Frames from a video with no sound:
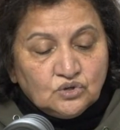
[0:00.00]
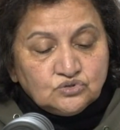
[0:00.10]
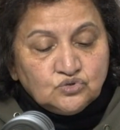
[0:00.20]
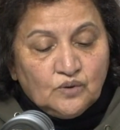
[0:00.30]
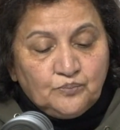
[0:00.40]

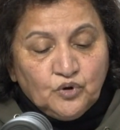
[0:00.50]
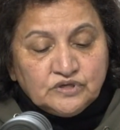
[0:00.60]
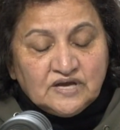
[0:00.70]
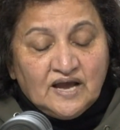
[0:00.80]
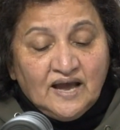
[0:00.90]
to
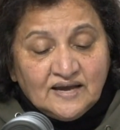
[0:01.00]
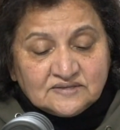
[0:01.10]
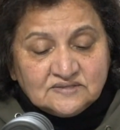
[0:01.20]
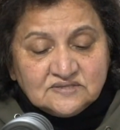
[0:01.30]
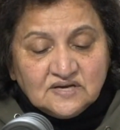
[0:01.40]
appoint,
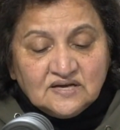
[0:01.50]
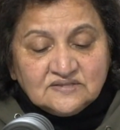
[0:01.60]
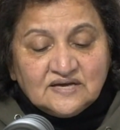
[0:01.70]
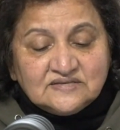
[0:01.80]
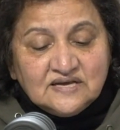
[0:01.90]
and
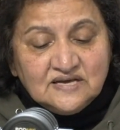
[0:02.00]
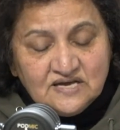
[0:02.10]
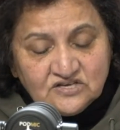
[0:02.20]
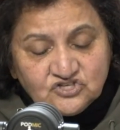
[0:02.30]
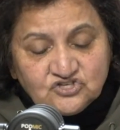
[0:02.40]
that
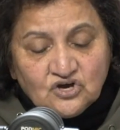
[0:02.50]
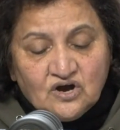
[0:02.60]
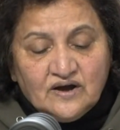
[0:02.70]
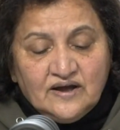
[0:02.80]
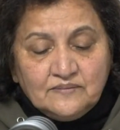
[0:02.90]
each
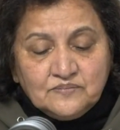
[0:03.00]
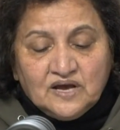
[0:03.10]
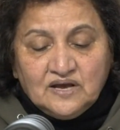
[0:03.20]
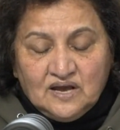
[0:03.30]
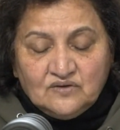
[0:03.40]

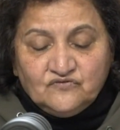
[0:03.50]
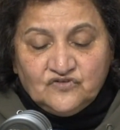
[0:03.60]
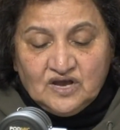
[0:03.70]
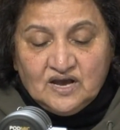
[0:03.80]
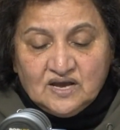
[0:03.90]

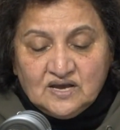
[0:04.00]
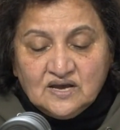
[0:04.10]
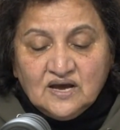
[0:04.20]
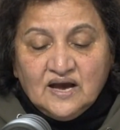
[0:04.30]
MKMVA